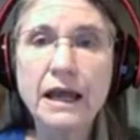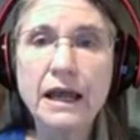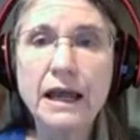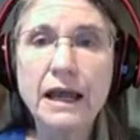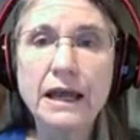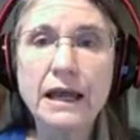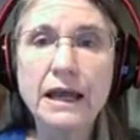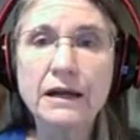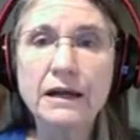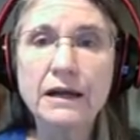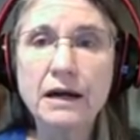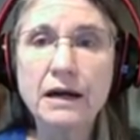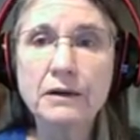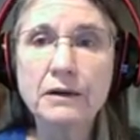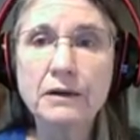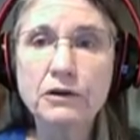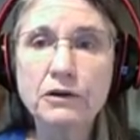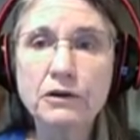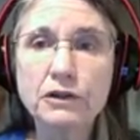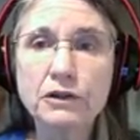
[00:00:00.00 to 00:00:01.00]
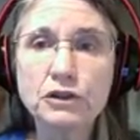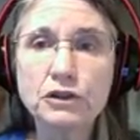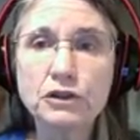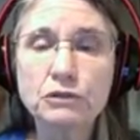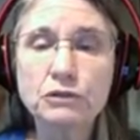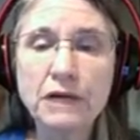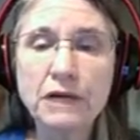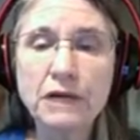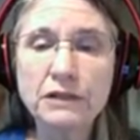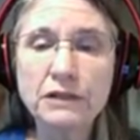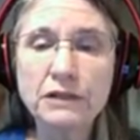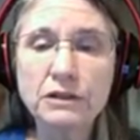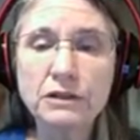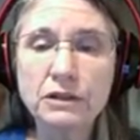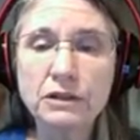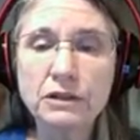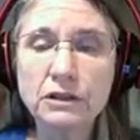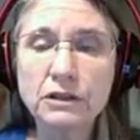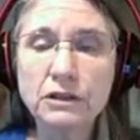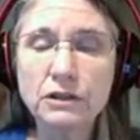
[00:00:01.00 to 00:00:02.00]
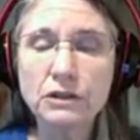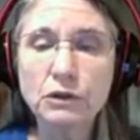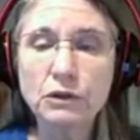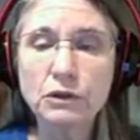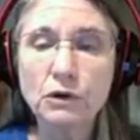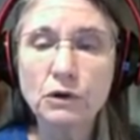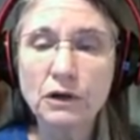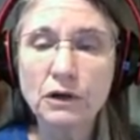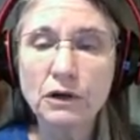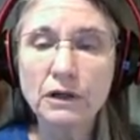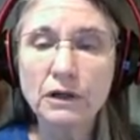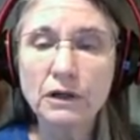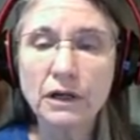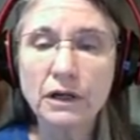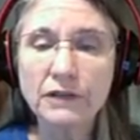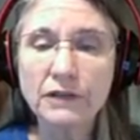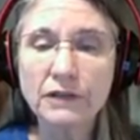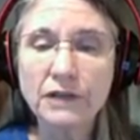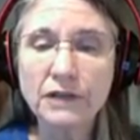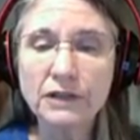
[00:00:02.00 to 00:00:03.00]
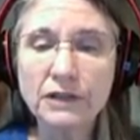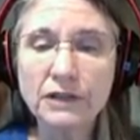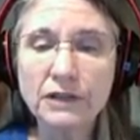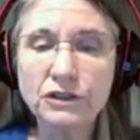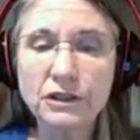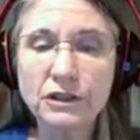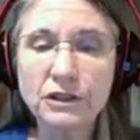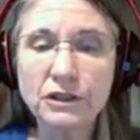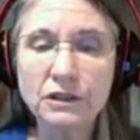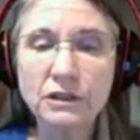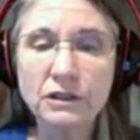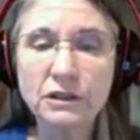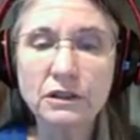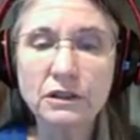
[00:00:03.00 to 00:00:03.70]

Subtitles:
And I'm going to direct your attention